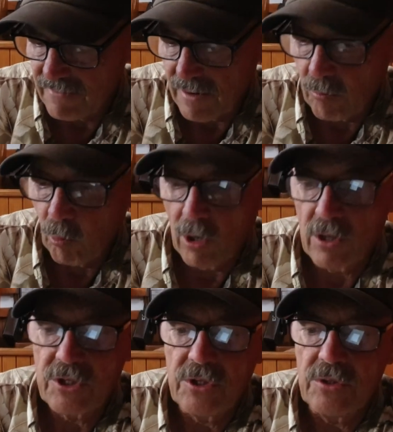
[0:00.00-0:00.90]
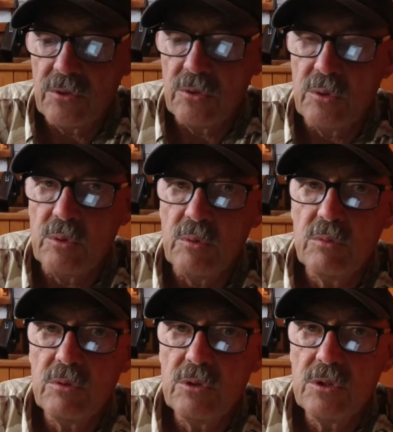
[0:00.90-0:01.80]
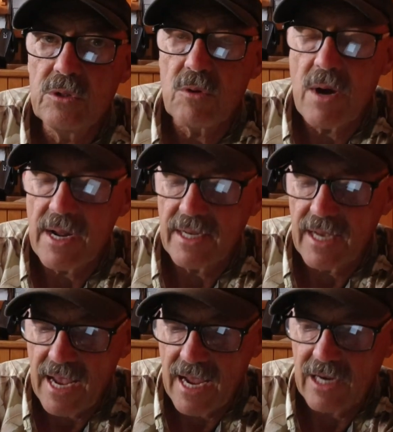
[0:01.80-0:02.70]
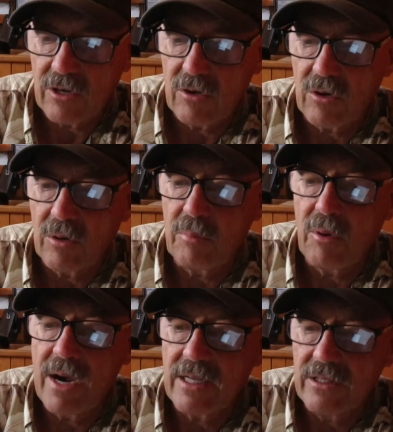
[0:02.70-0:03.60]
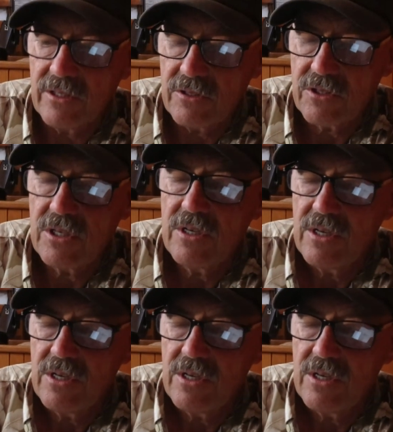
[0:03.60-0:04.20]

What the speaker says: if I were to drag anchor or break loose,